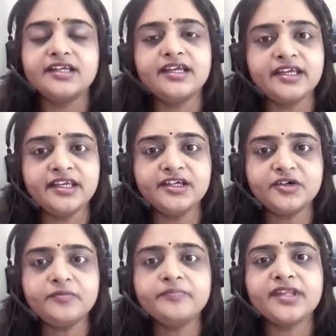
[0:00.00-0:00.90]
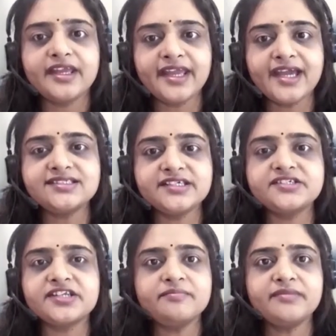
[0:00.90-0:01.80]
Here, AI
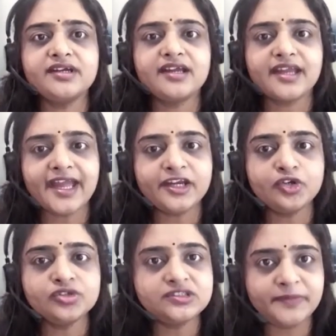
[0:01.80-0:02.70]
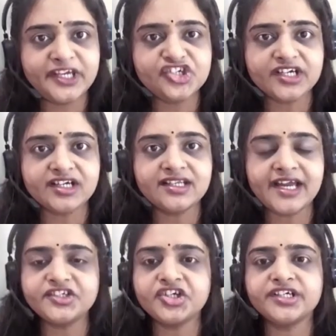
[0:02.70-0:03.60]
system can do speech
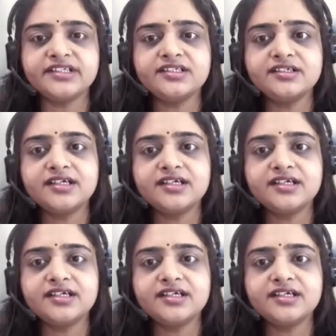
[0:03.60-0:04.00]
recognition,